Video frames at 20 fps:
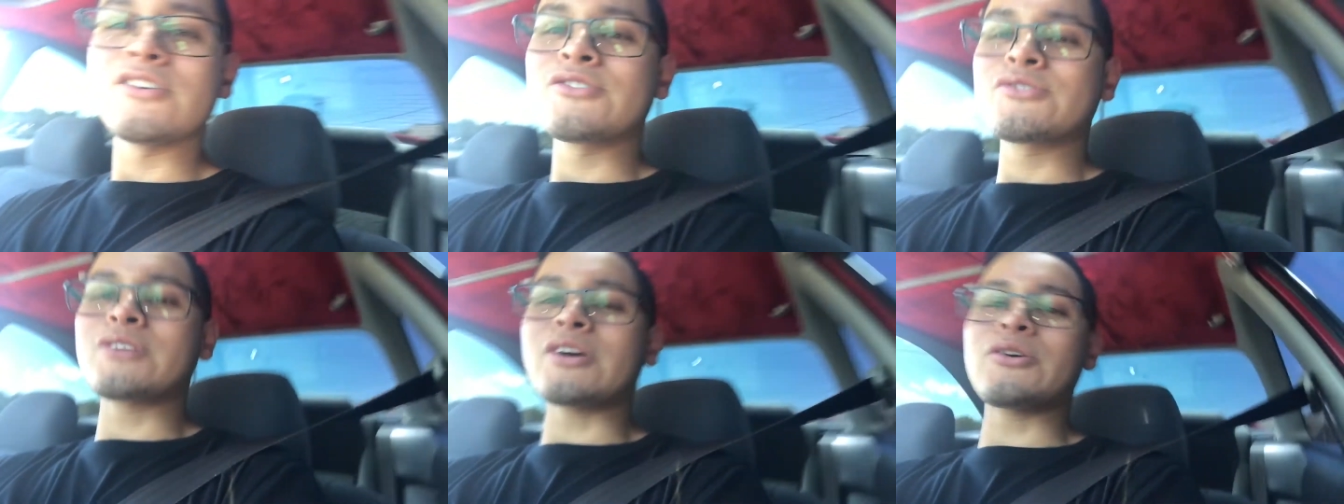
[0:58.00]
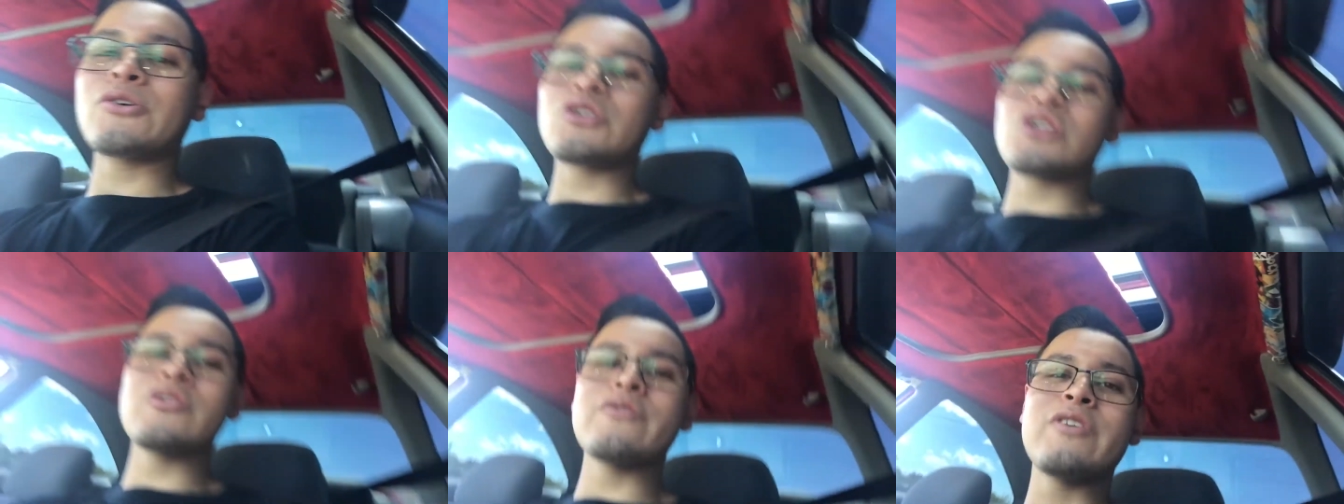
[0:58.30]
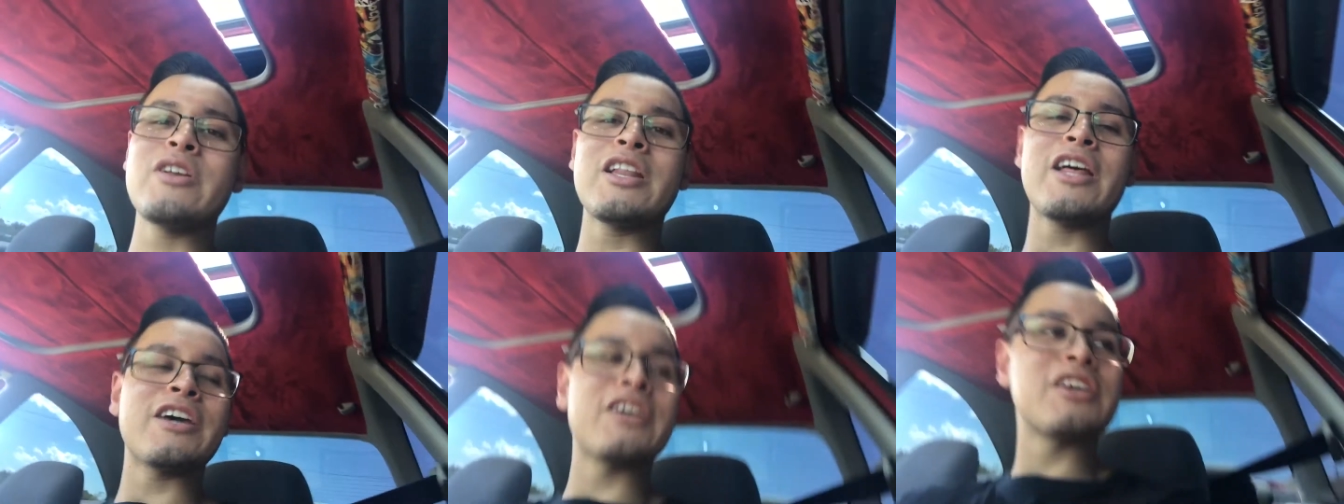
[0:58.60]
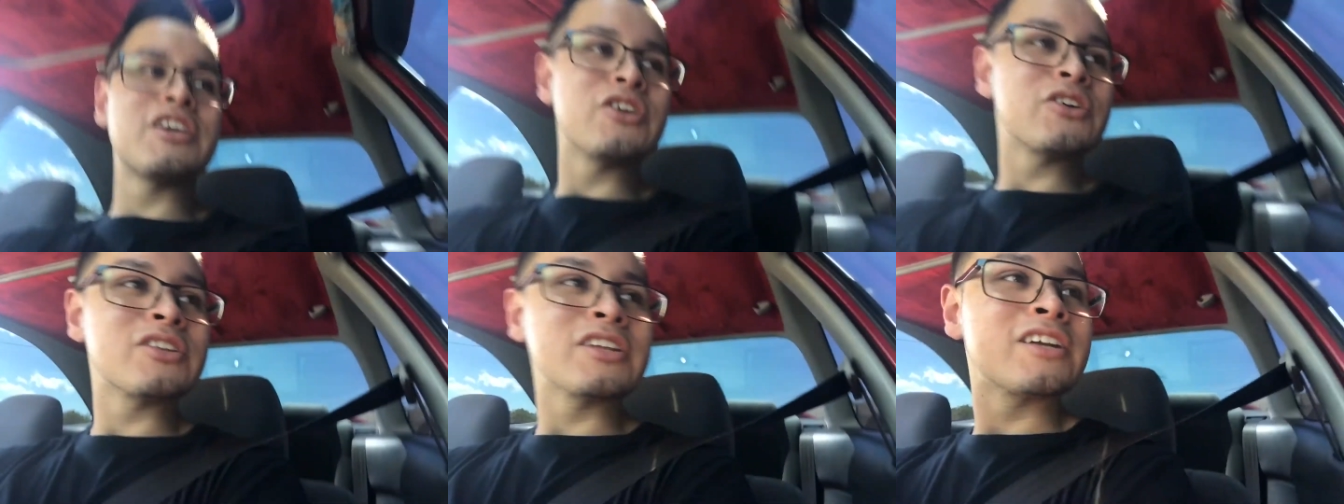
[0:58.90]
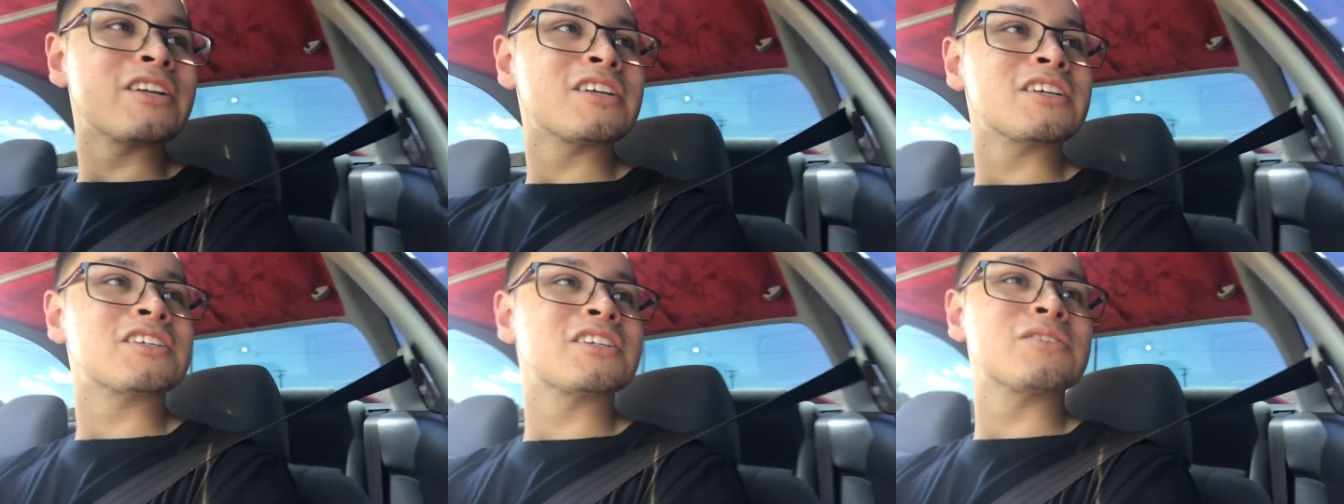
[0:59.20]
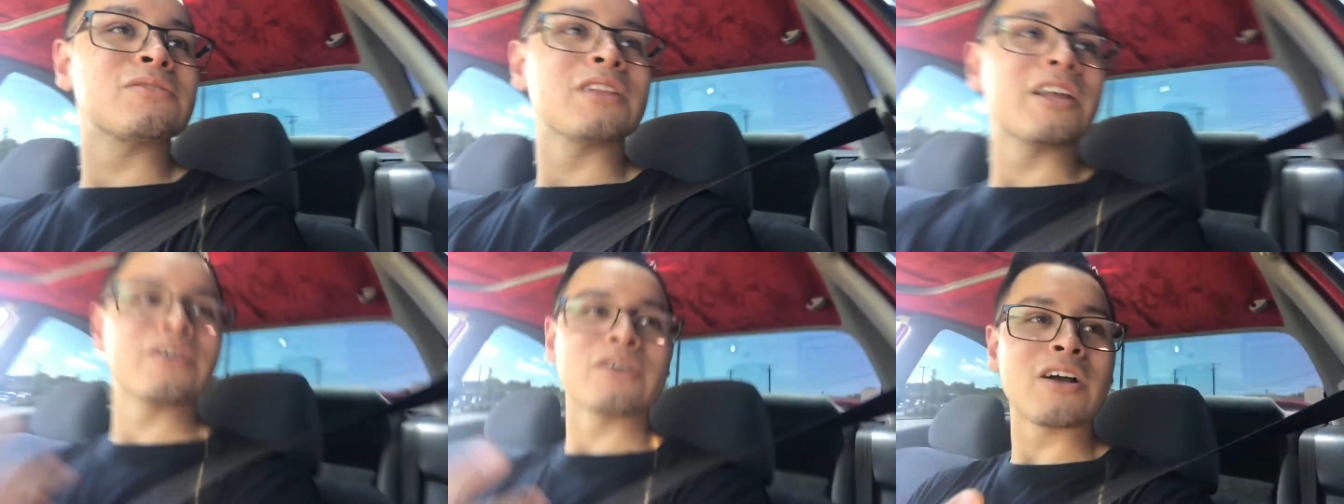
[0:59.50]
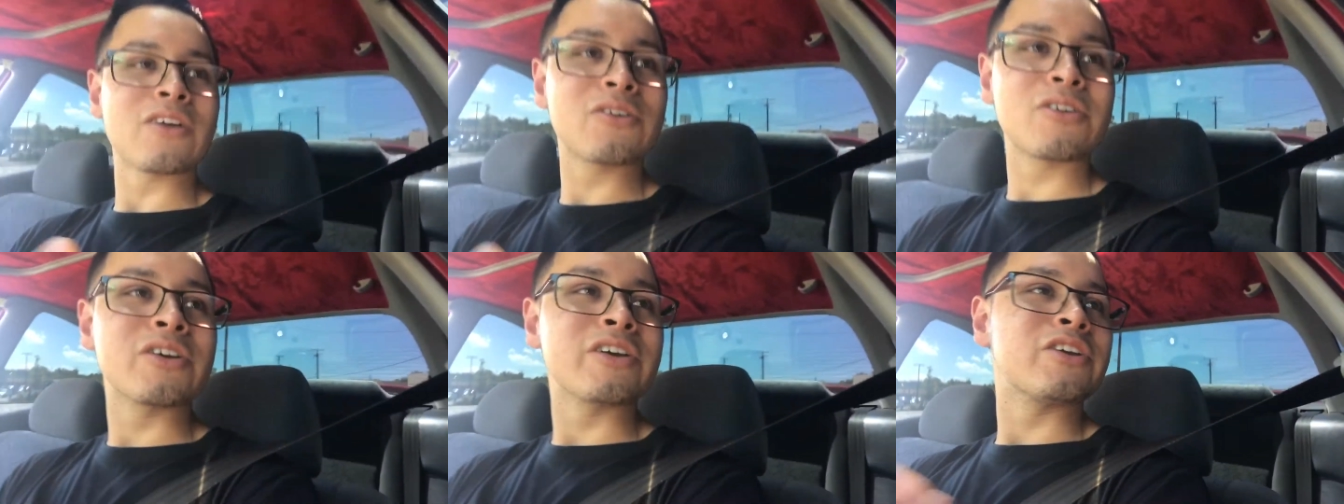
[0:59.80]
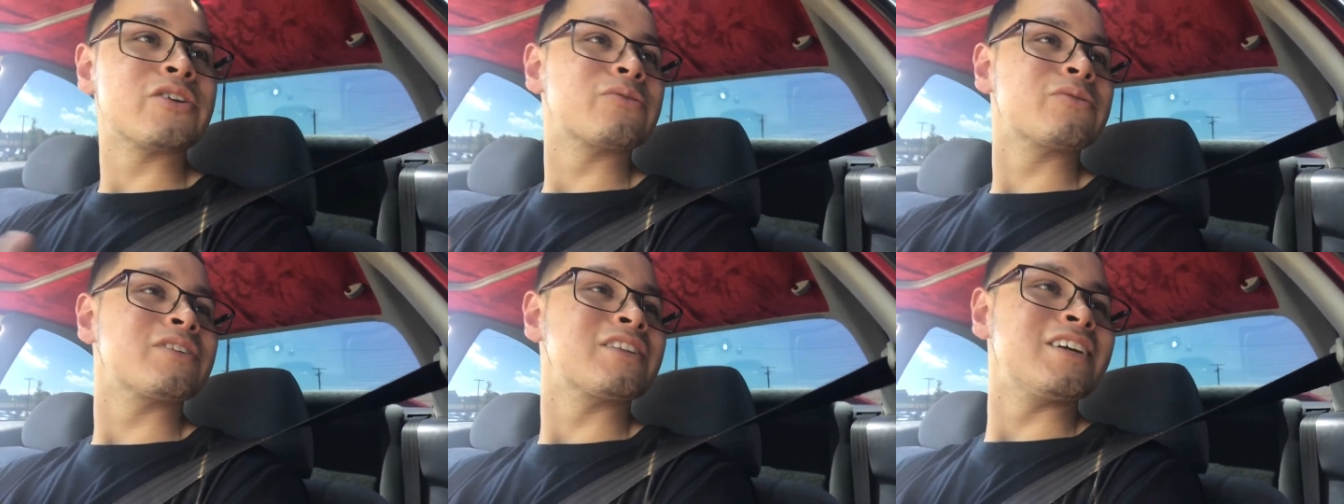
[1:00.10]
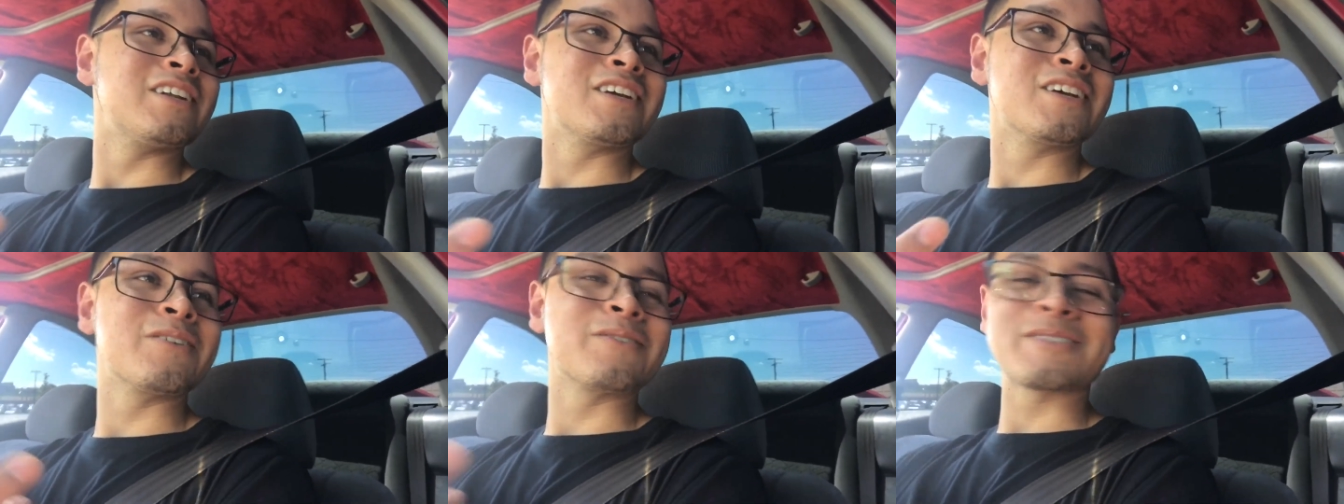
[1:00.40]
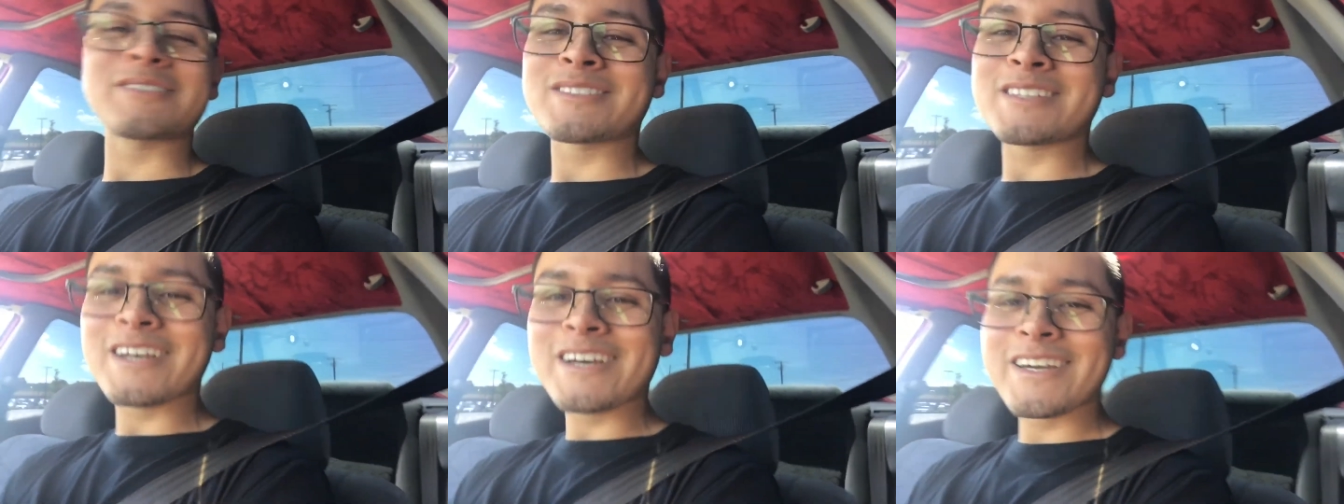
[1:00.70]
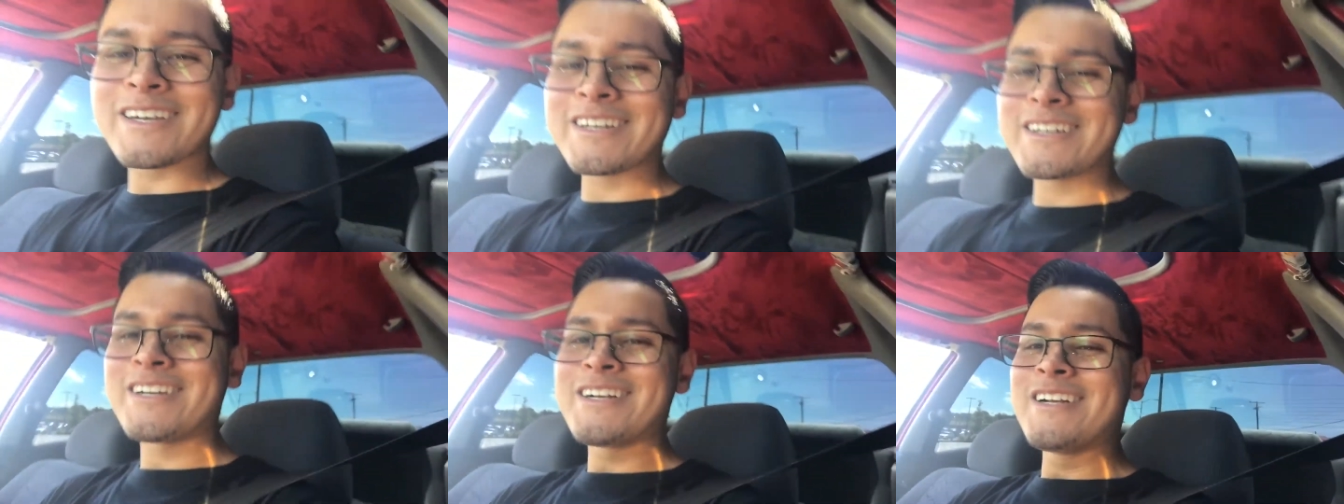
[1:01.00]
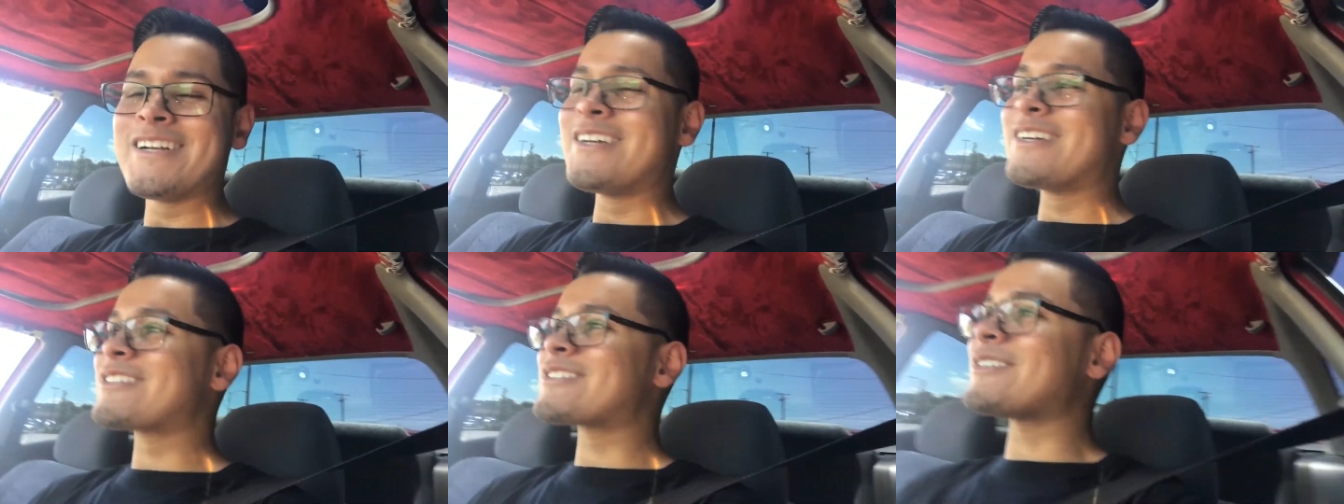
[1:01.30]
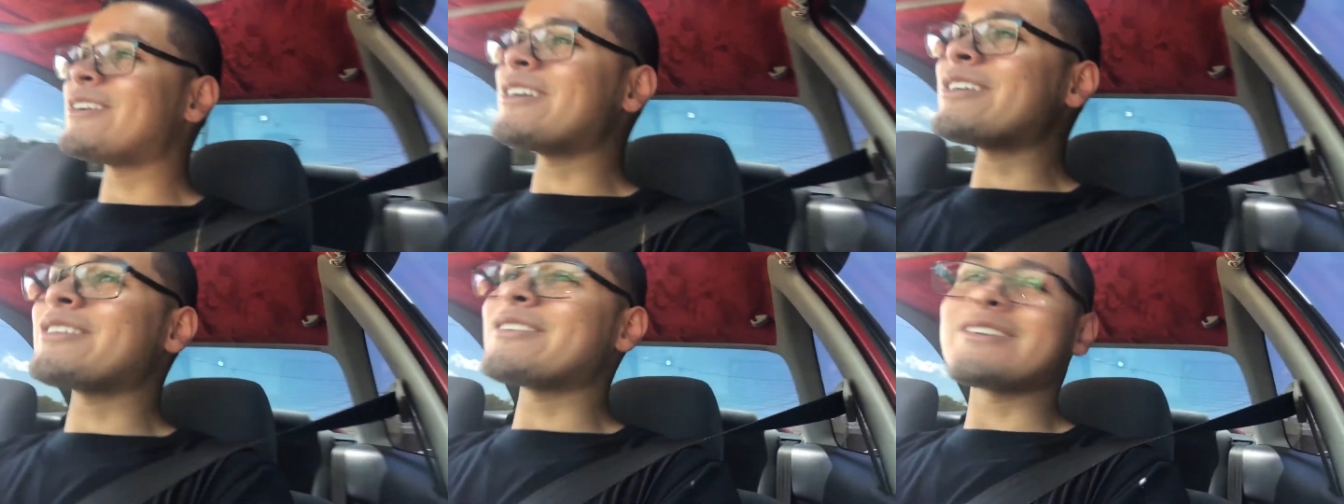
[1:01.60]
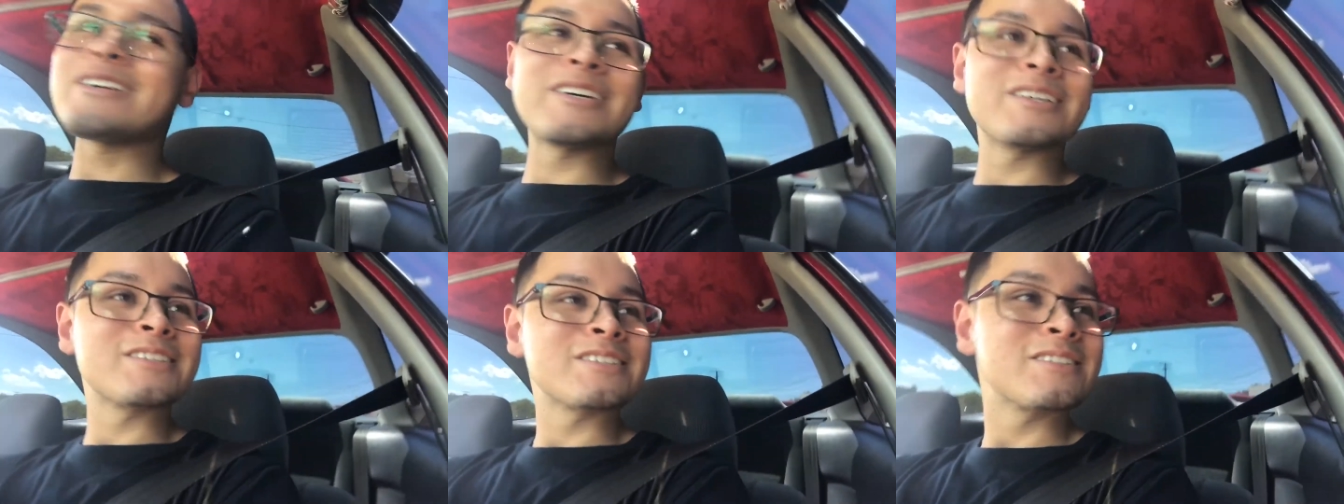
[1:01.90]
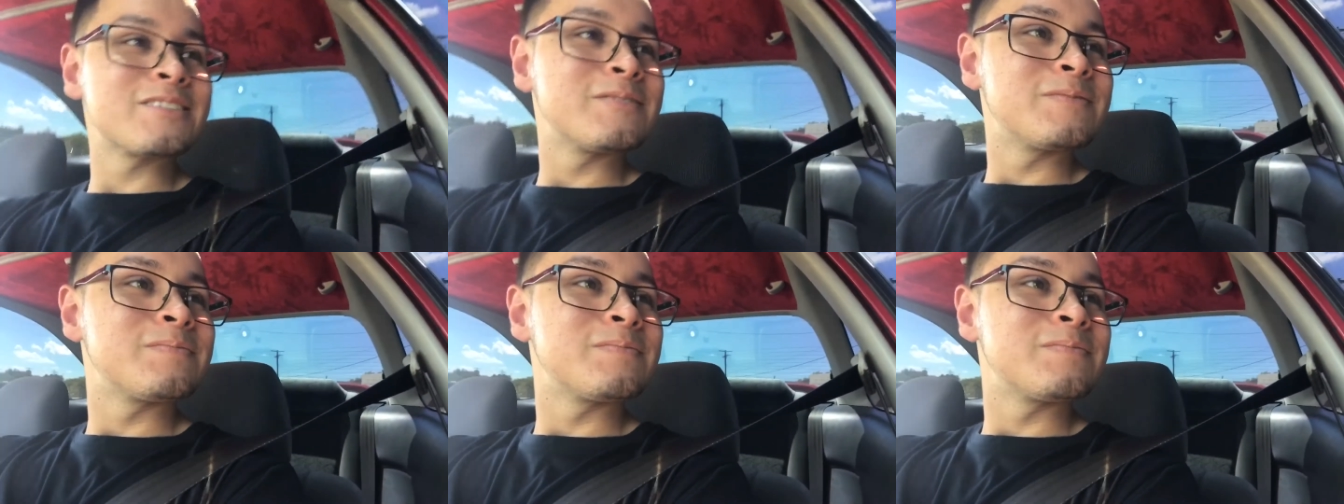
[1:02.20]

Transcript: so I couldn't even like hear that nigga. Like I couldn't even hear what that nigga was saying. So anyways,